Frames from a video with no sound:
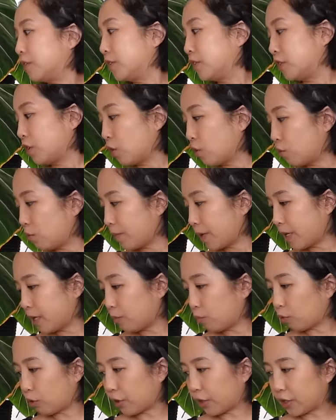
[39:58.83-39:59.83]
so many
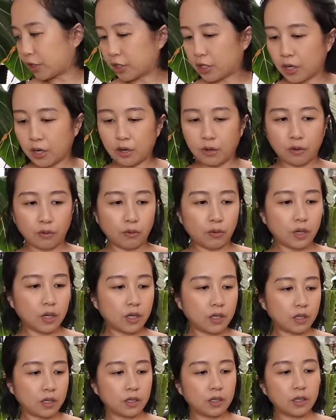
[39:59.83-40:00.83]
more to go.
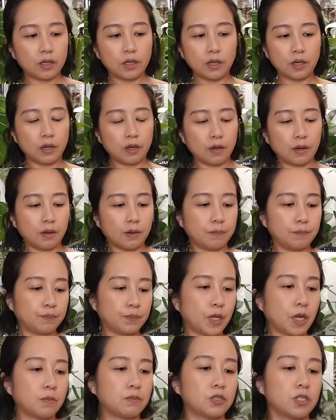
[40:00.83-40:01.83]

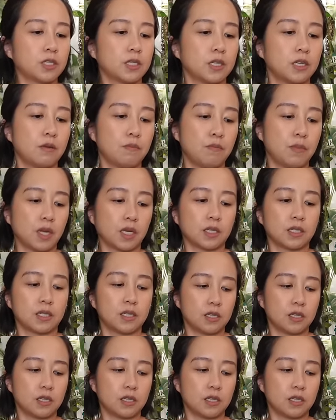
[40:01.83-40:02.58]
I'm just gonna mix